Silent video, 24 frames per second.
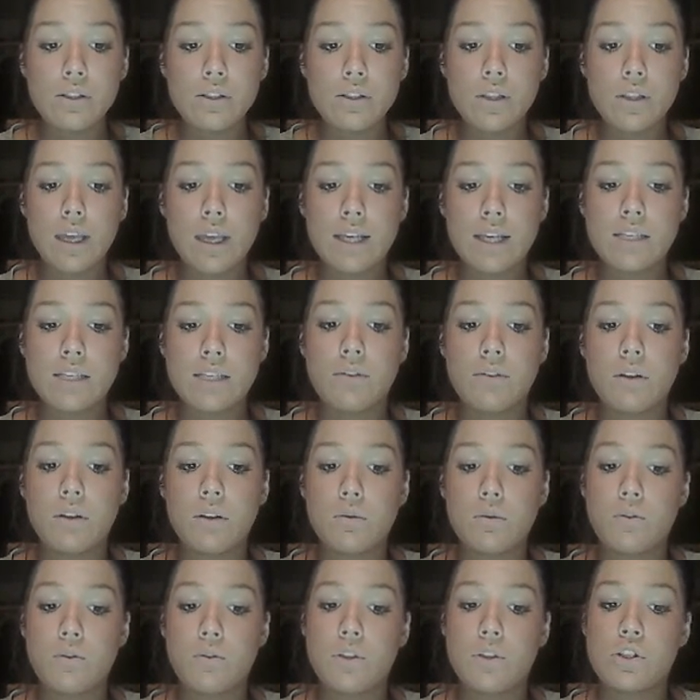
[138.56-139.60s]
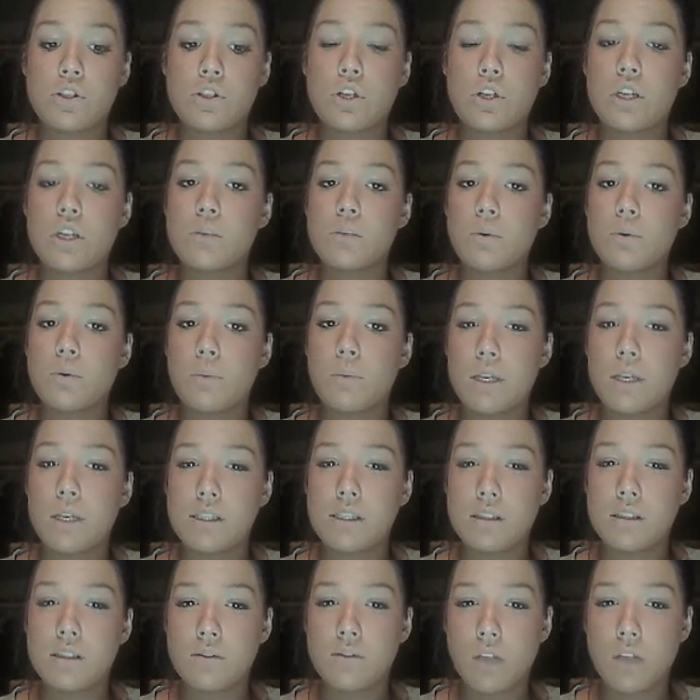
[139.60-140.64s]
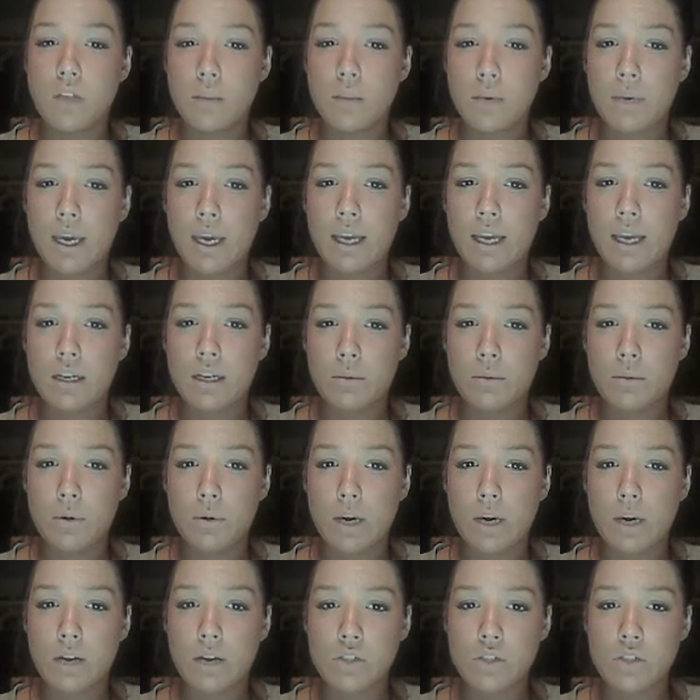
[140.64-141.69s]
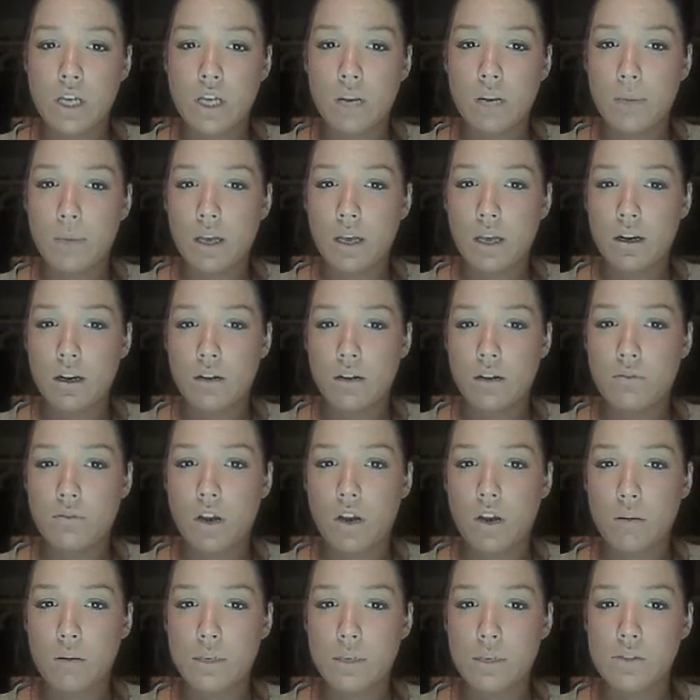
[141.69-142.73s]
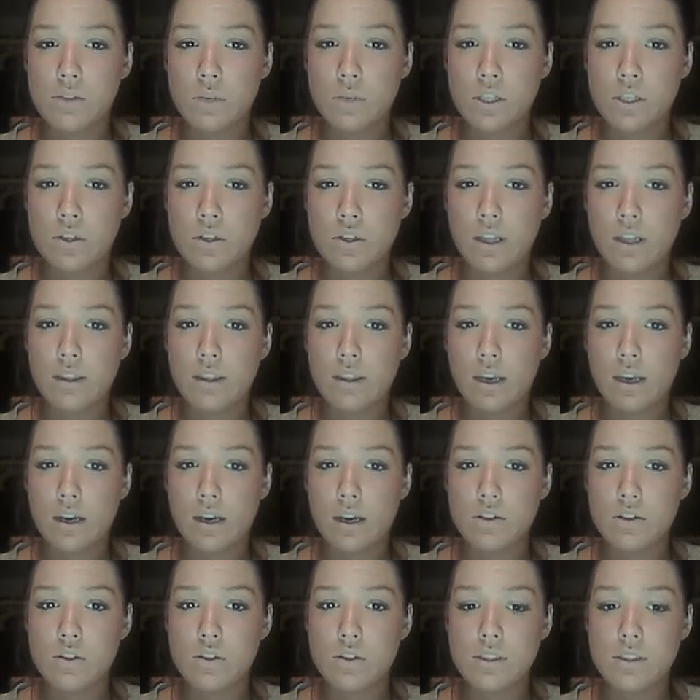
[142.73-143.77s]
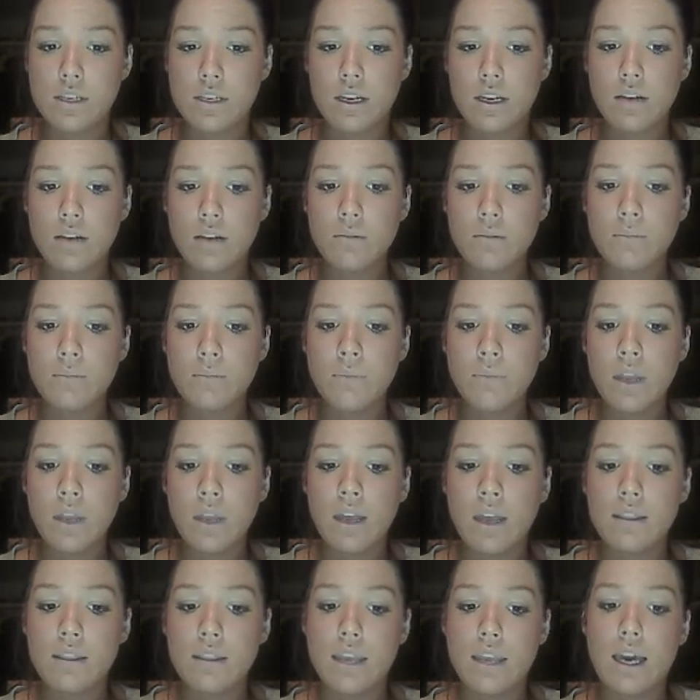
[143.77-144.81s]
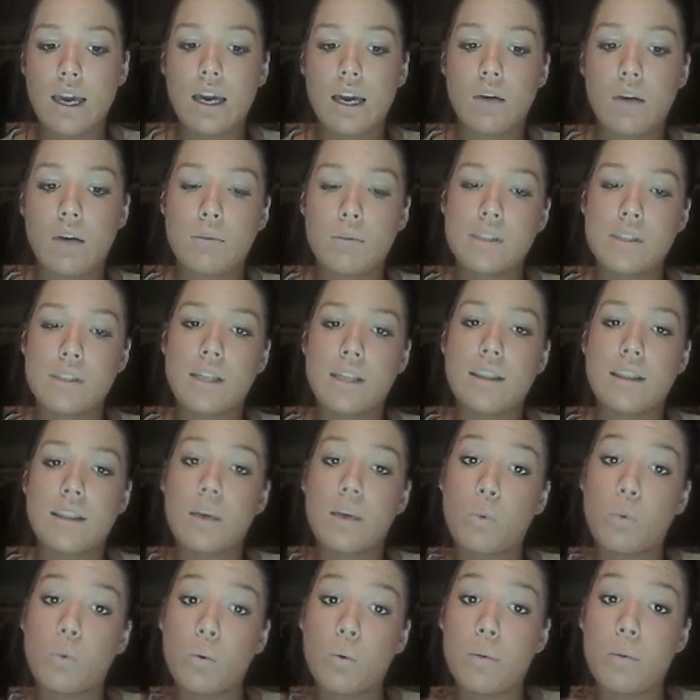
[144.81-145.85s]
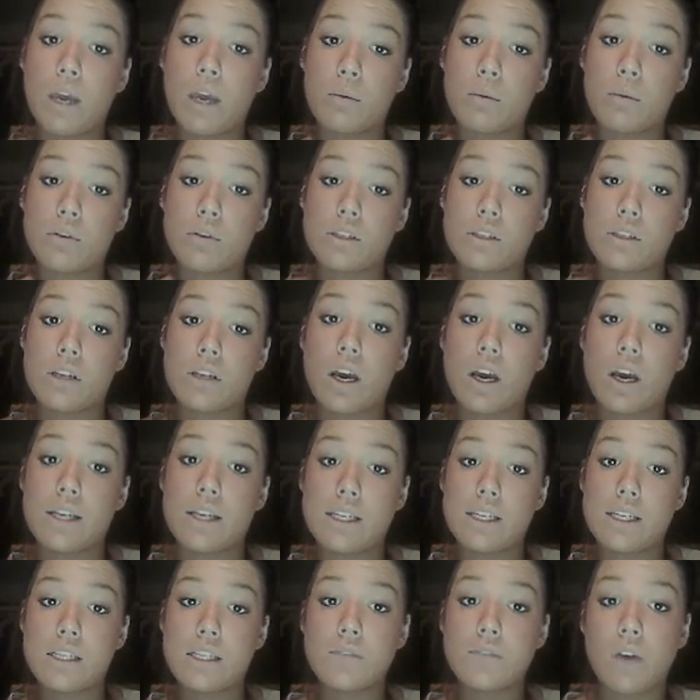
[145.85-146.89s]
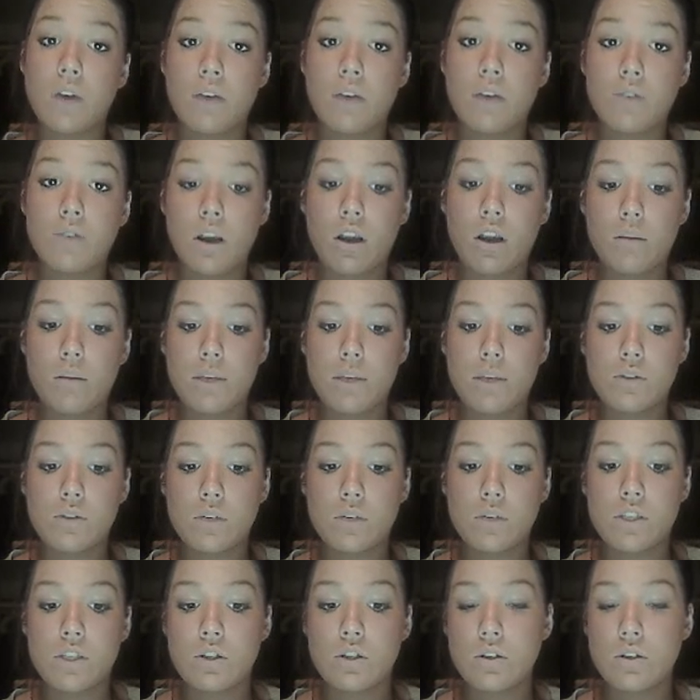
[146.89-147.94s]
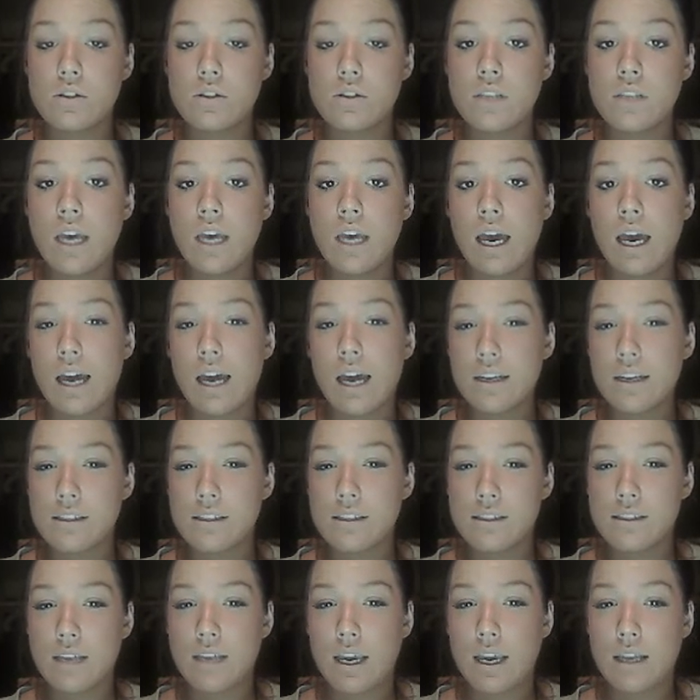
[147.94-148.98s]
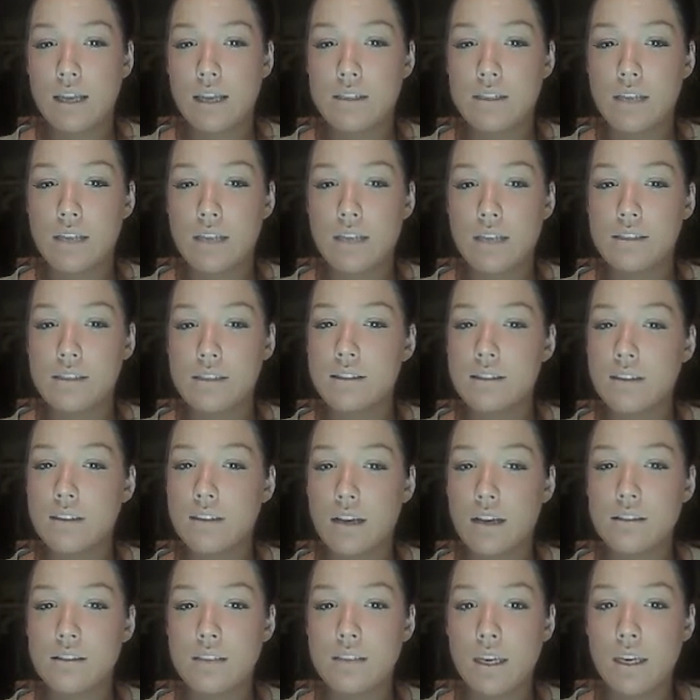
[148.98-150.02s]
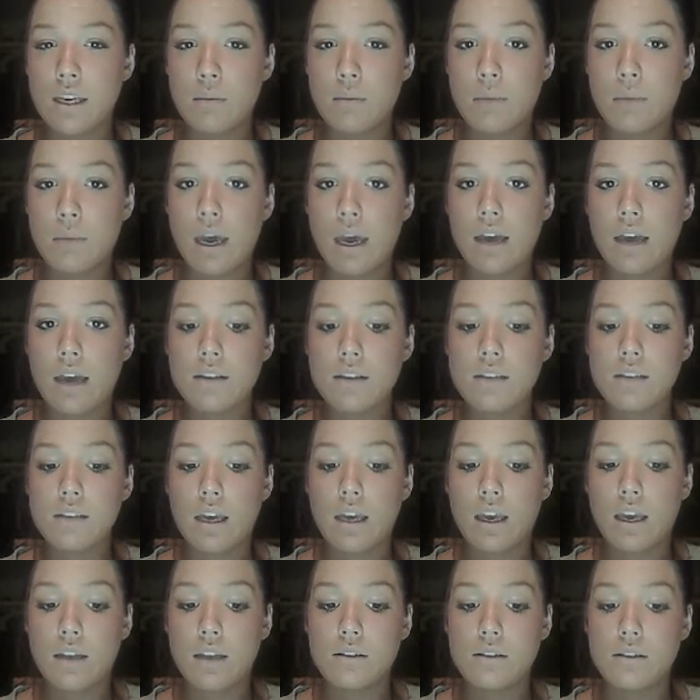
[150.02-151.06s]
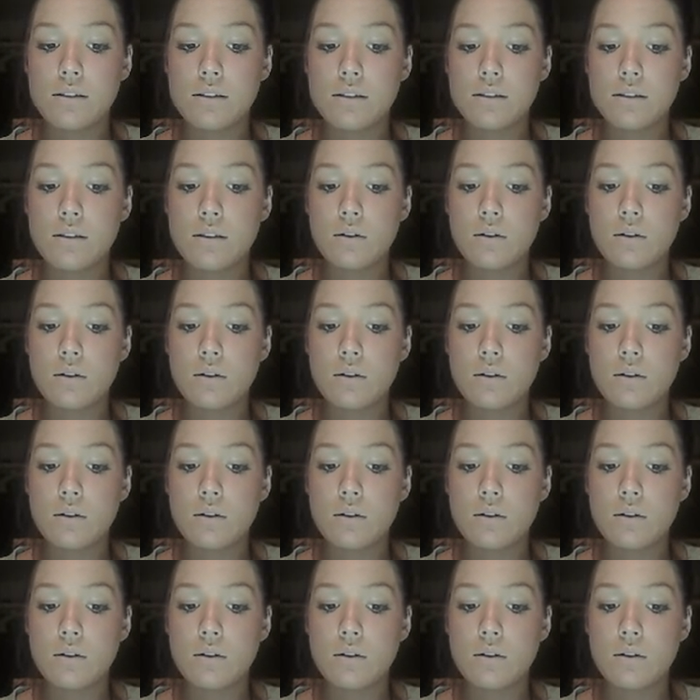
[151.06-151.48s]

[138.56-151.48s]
So the activity for the students will be to develop a KWL chart about an environmental issue that they're interested in. The outcome is that they will be able to identify environmental issues, understand and discuss the impact and